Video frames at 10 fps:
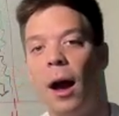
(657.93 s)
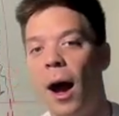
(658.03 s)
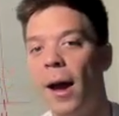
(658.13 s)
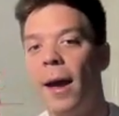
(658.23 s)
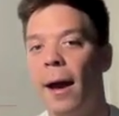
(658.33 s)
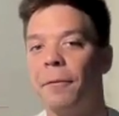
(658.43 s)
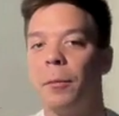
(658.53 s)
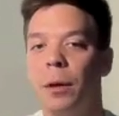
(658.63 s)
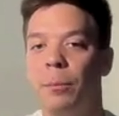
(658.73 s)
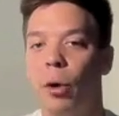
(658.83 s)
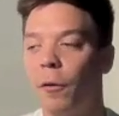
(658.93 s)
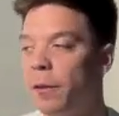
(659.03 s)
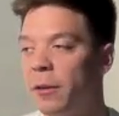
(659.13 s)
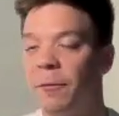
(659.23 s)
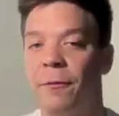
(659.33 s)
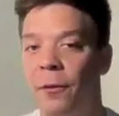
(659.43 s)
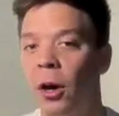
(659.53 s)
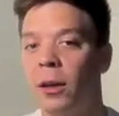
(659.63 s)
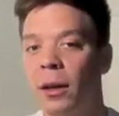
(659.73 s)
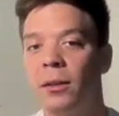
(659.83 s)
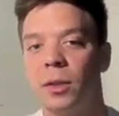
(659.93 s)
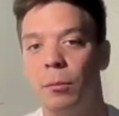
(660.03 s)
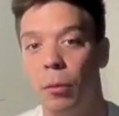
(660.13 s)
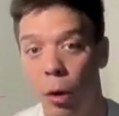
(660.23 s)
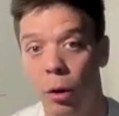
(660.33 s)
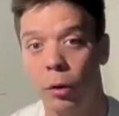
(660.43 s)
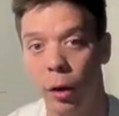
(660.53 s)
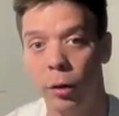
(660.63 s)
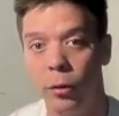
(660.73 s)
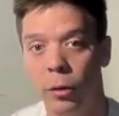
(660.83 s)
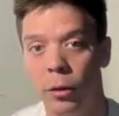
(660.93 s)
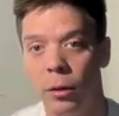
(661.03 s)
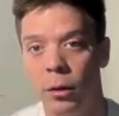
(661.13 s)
I have to be perfect fucking tomorrow.